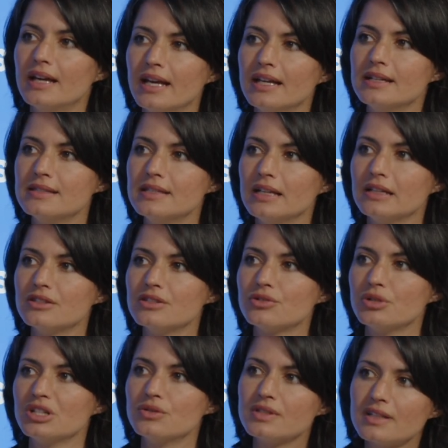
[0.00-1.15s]
AEC
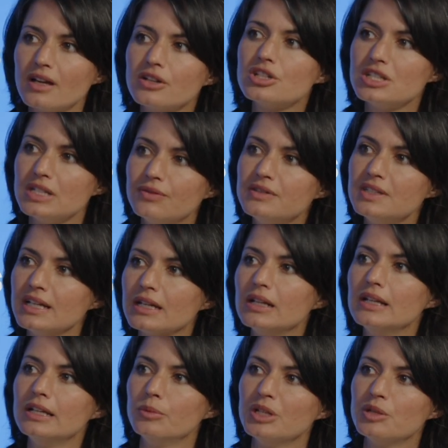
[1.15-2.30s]
industry to start shifting a
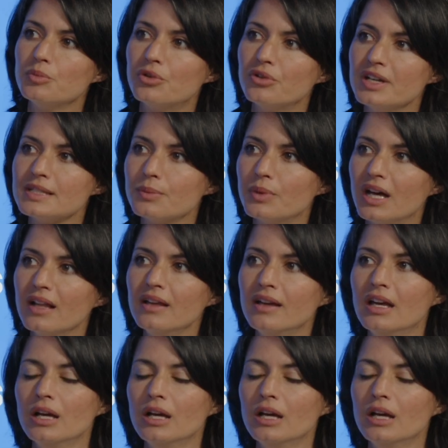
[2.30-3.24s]
little bit more as well.